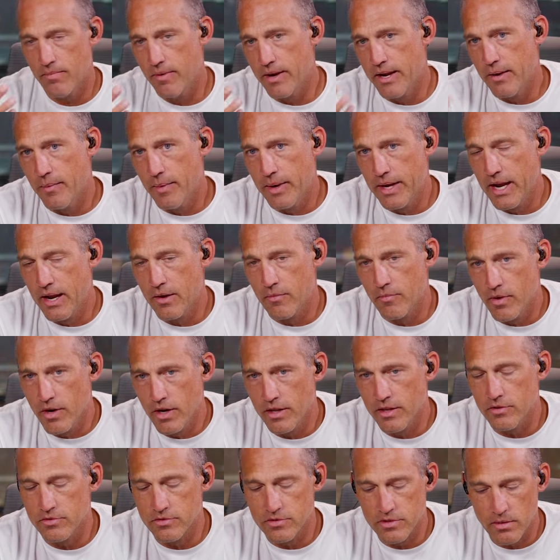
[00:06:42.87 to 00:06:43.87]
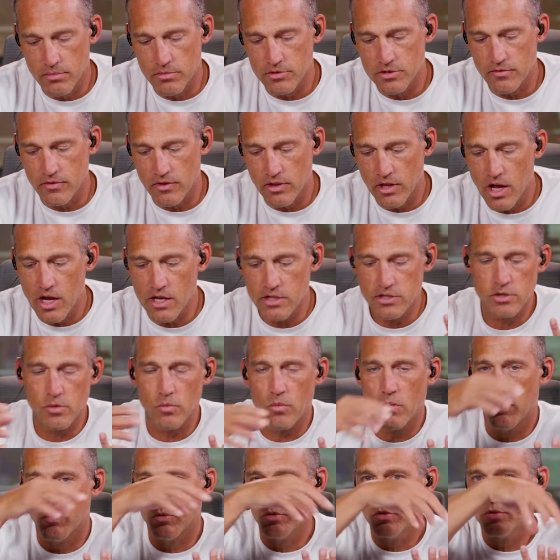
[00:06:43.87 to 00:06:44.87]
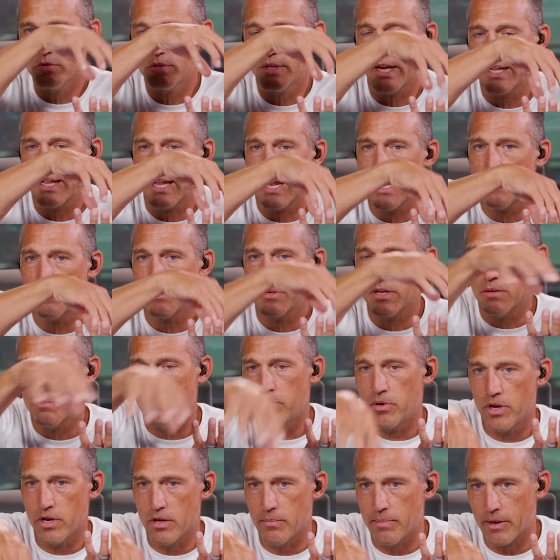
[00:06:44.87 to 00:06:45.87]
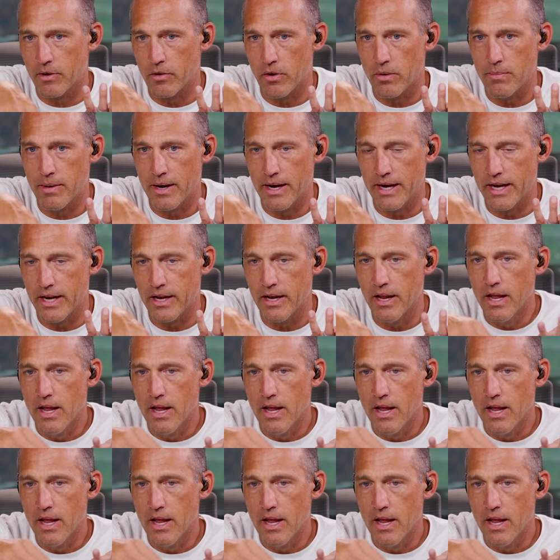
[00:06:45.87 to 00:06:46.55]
we, can, we can't run at those numbers of a loss. So what we'll do is take the 80% and put it into Bitcoin mining.